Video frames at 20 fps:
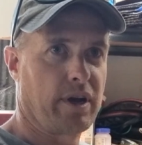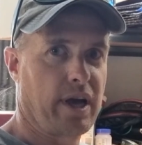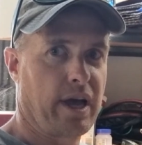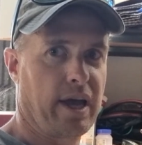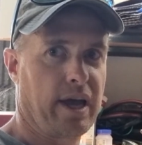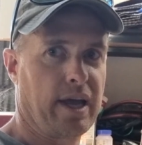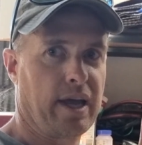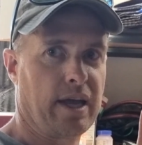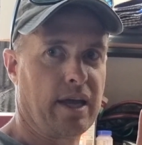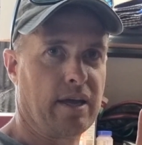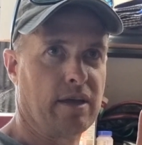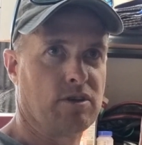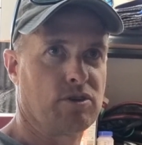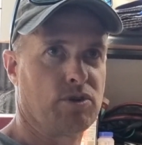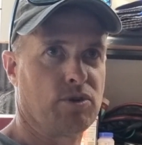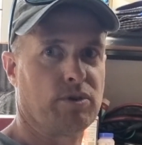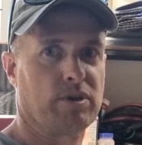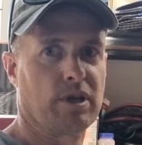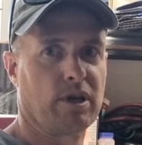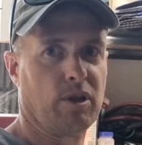a
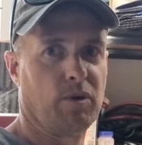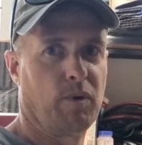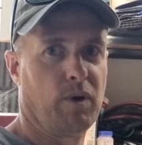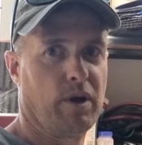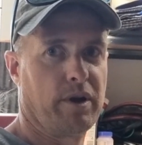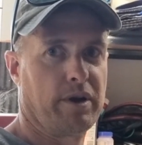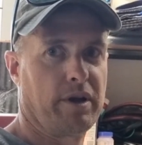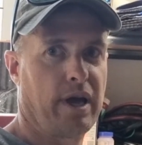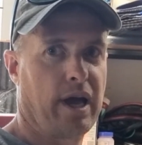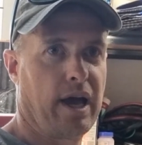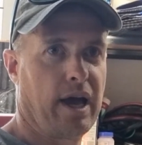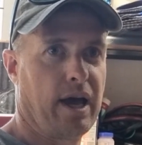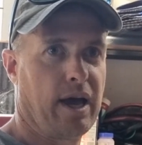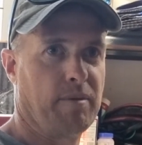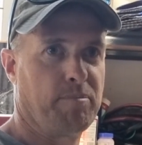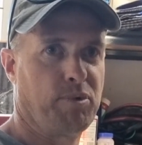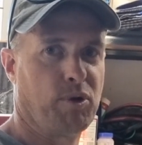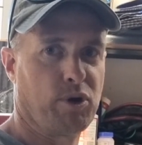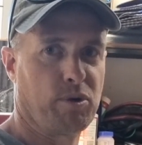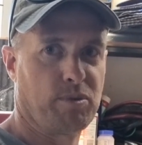2 kilowatt
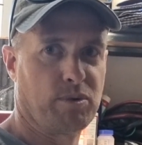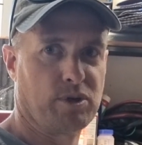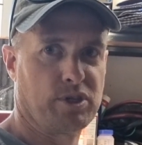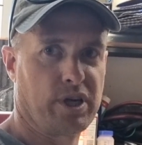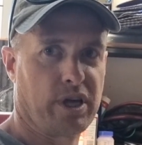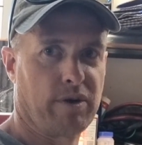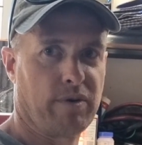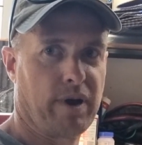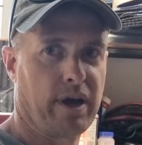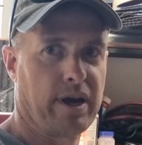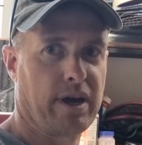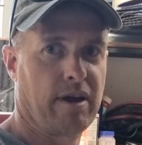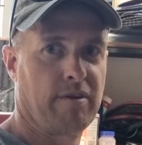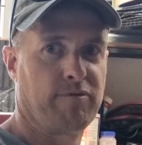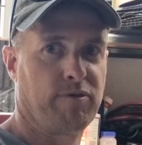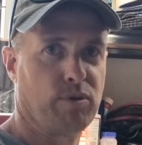portable generator,